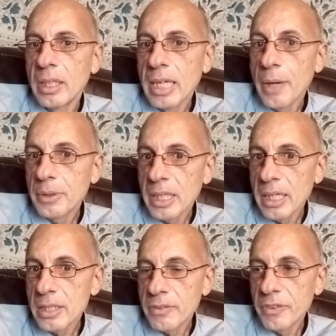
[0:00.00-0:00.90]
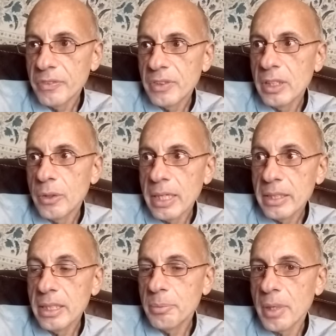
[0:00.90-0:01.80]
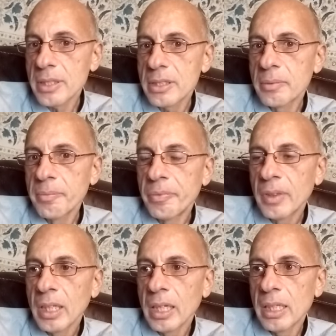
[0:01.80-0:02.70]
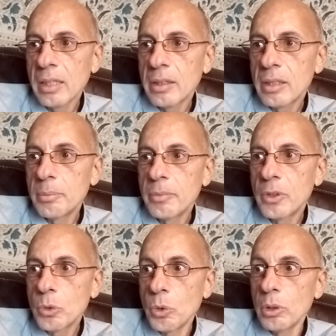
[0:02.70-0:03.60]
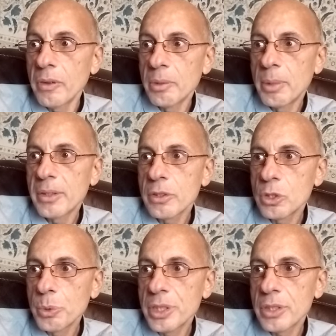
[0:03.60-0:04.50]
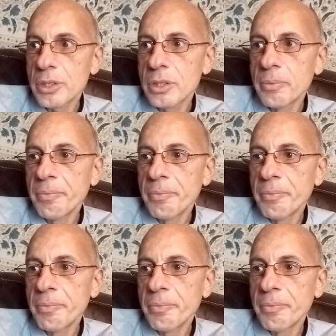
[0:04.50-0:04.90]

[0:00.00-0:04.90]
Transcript: Now, at the age of 15 or 18 months, uh, the, the role of the mother switches